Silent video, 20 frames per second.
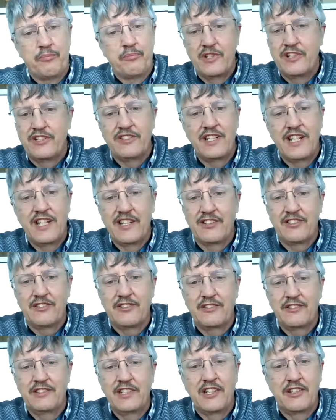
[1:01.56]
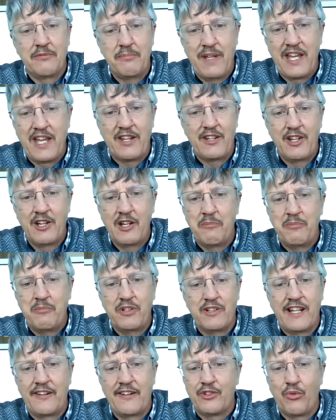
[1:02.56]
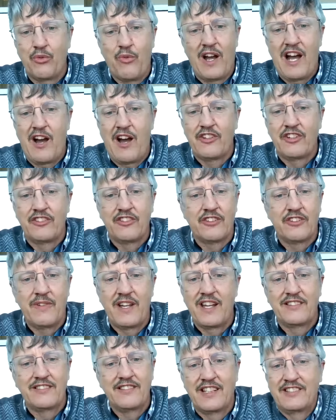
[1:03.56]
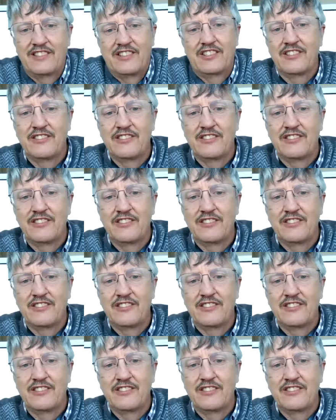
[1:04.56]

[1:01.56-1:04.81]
preach next man up, but after a while, is it like that?